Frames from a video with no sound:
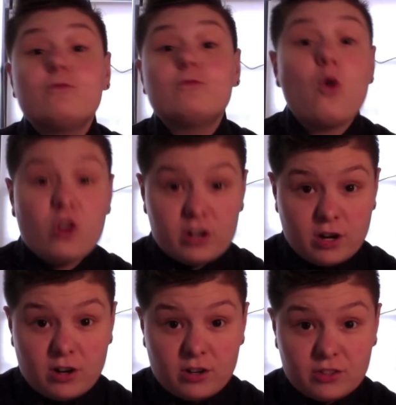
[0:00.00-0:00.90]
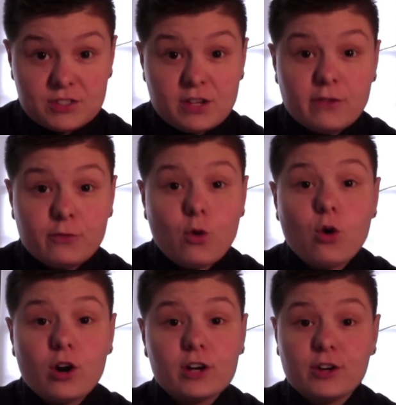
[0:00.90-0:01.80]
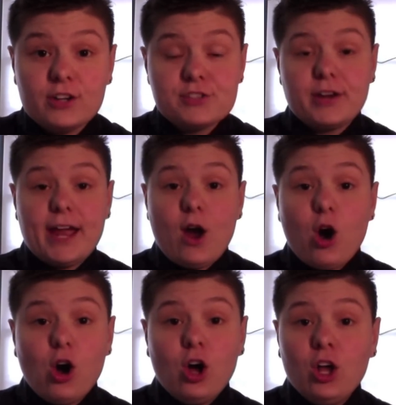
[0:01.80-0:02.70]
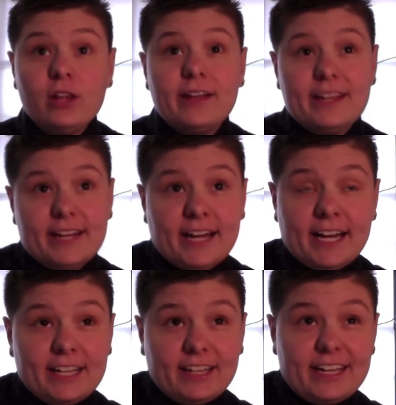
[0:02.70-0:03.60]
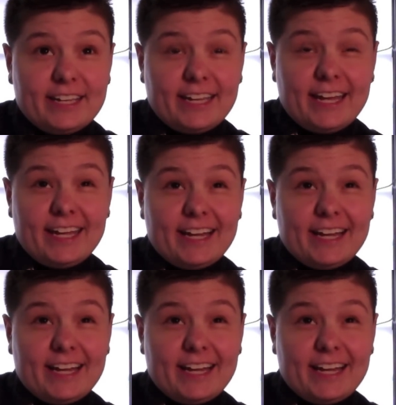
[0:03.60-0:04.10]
Four girls. Four girls. Okay, all in uh, like a.